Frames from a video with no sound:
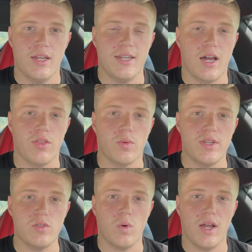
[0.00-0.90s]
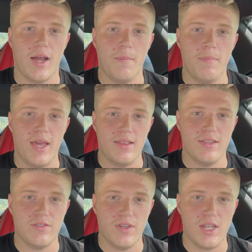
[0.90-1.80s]
Now, the reason why I made
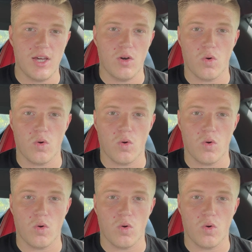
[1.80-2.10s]
this video,